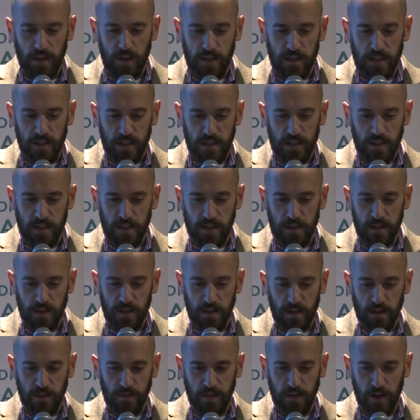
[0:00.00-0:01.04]
This is
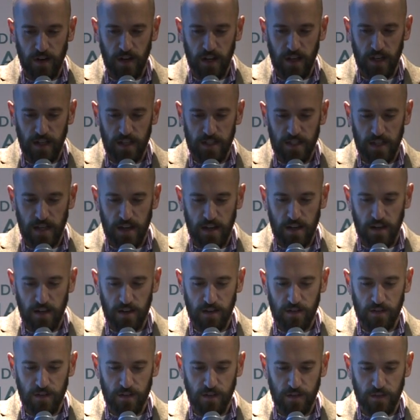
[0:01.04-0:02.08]
very
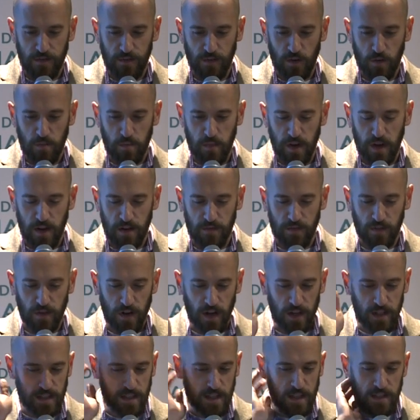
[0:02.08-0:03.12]
exciting for me and for
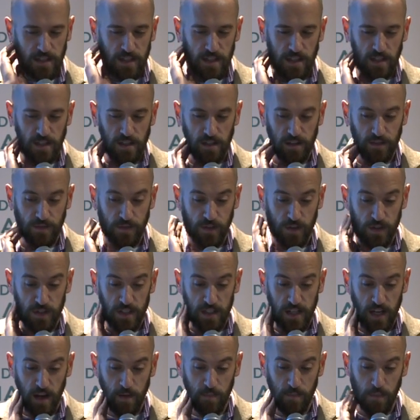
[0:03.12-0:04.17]
us because this is the
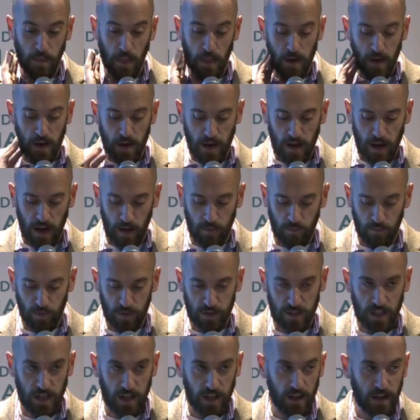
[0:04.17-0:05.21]
first time I'm
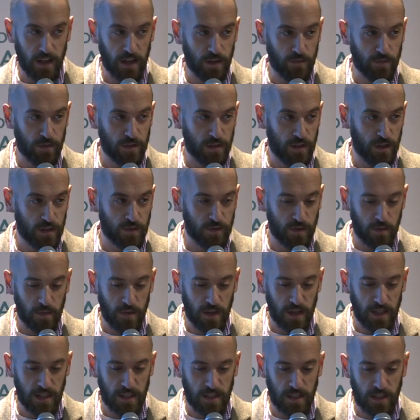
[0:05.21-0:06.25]
presenting any results from
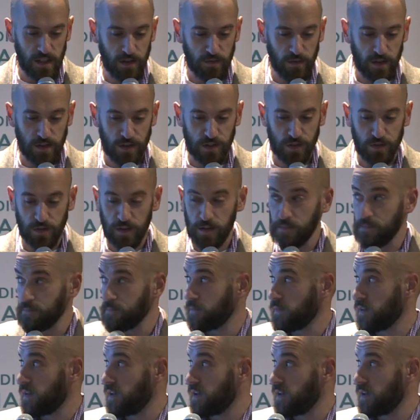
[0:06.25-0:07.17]
the ECD registry.